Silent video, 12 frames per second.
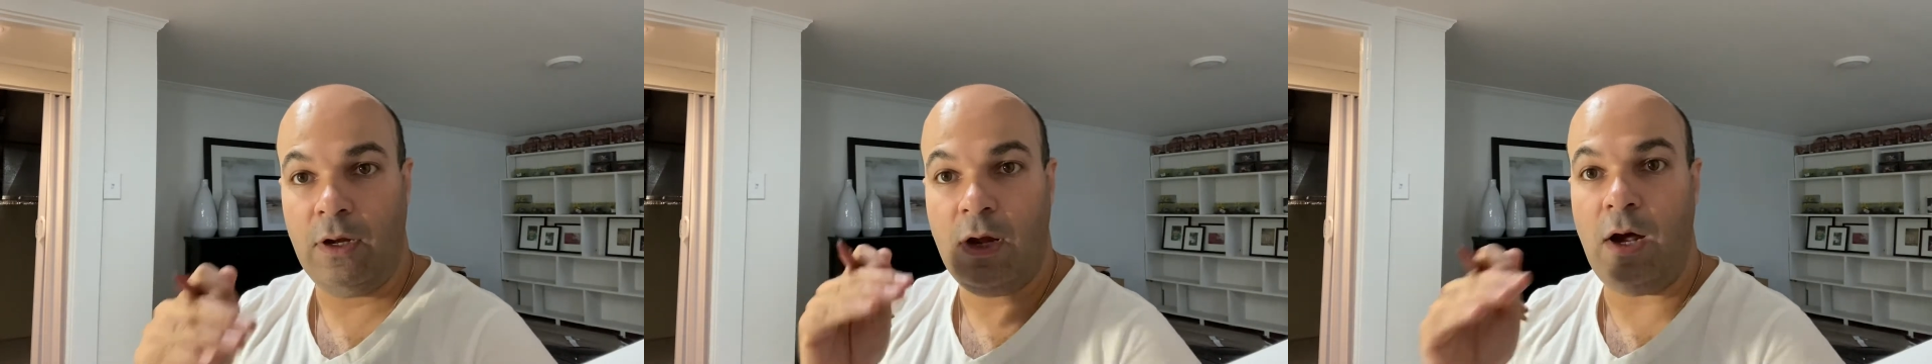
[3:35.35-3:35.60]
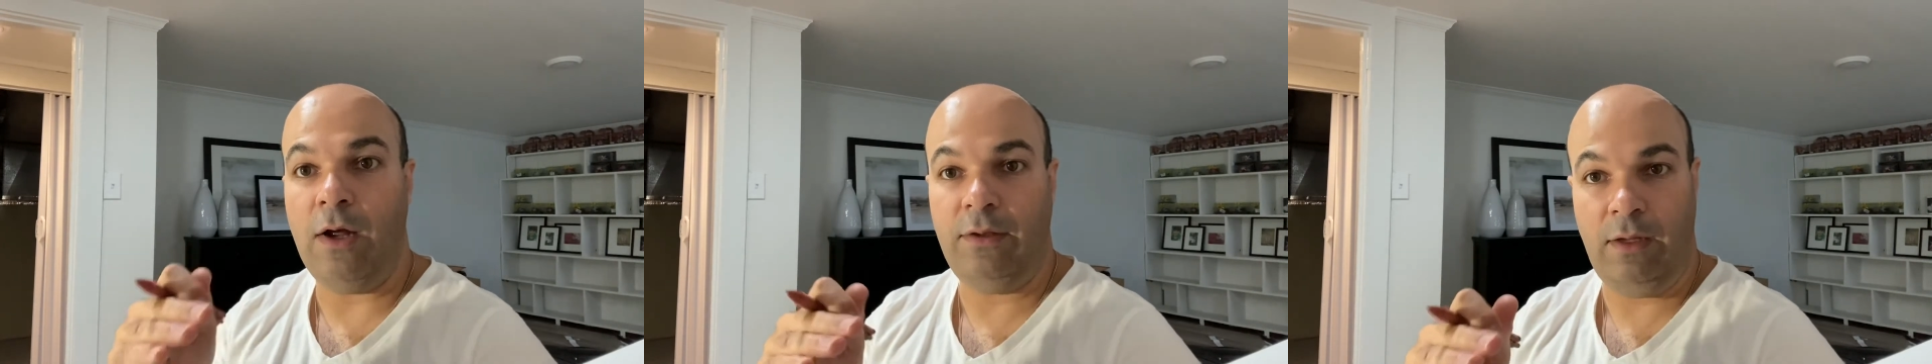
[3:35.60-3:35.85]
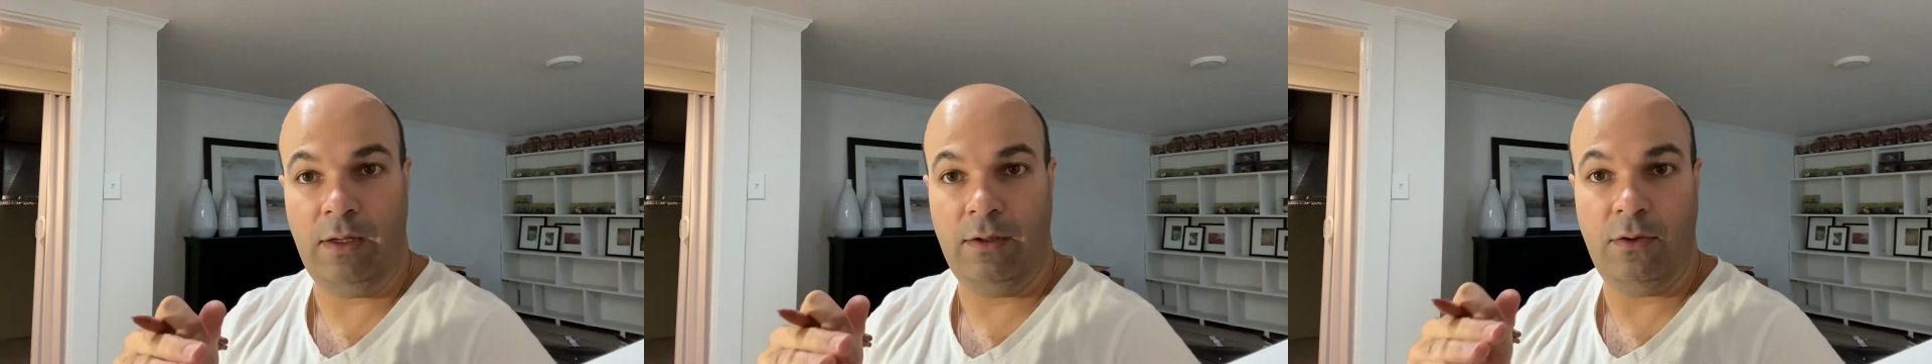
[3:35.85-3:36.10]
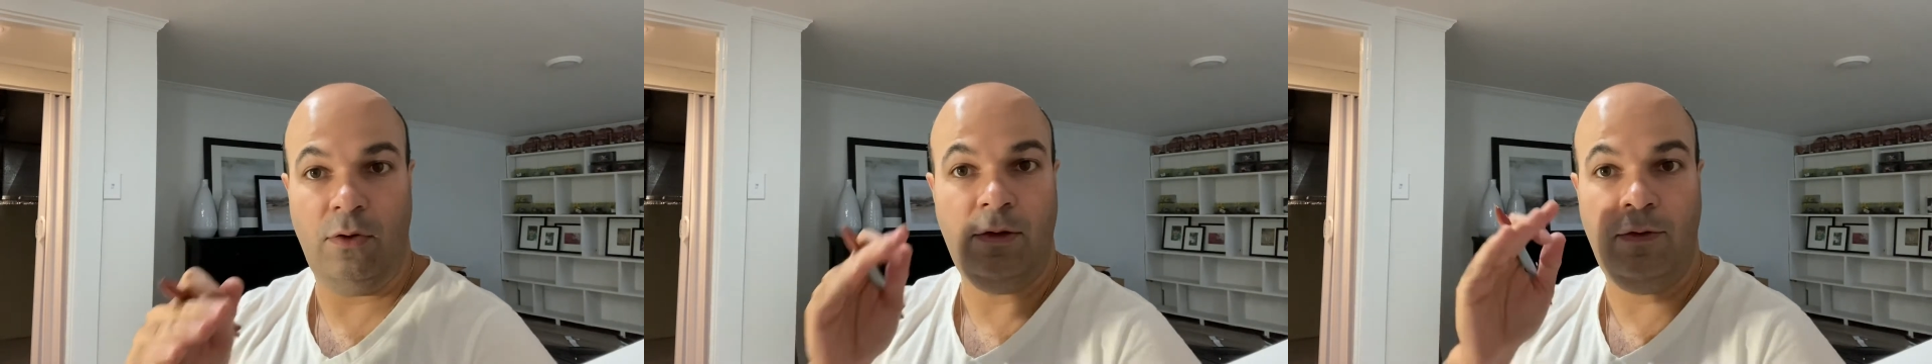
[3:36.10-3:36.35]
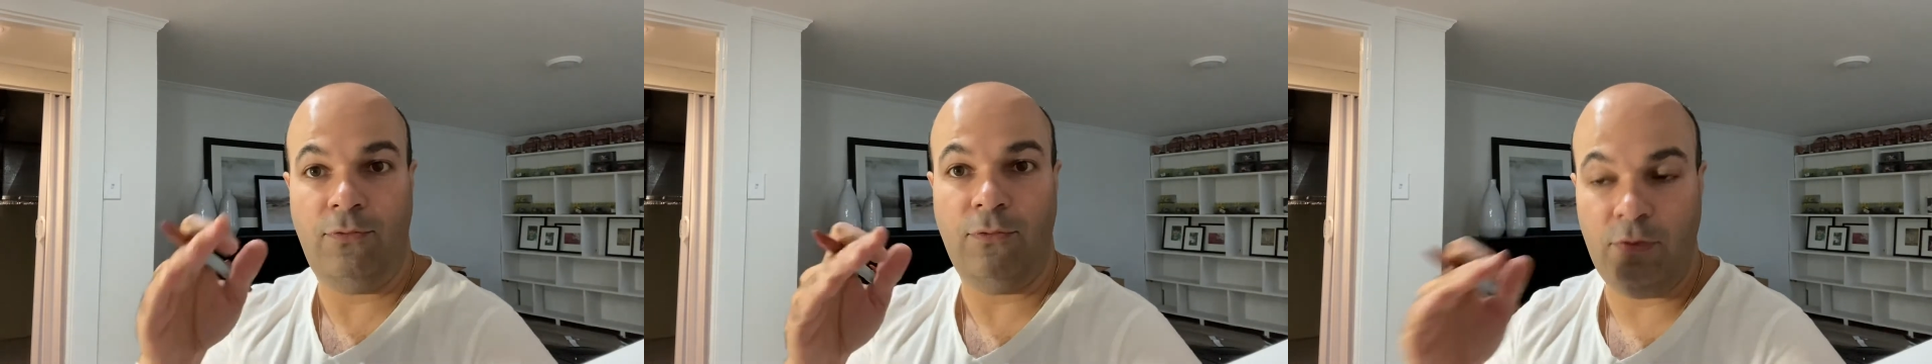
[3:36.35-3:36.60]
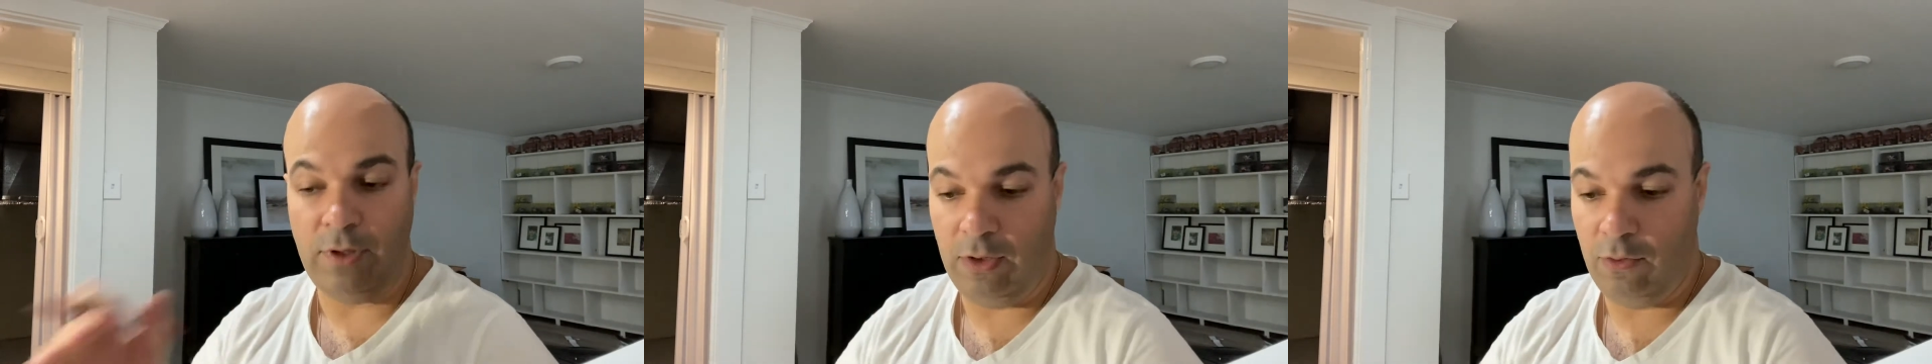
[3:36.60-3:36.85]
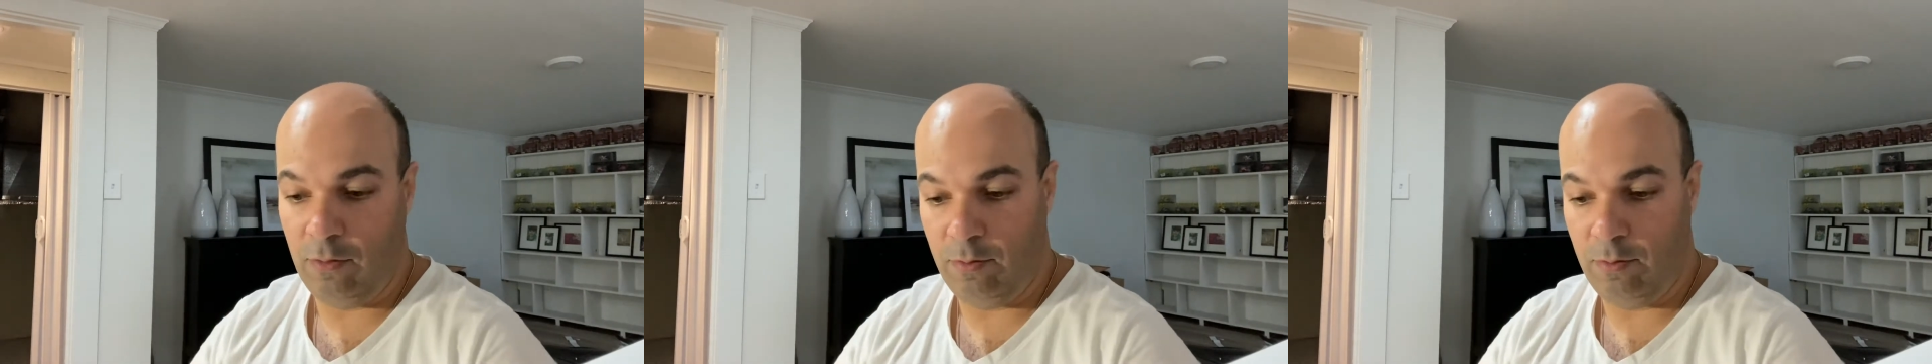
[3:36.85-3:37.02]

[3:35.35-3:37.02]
content on the fuel that you're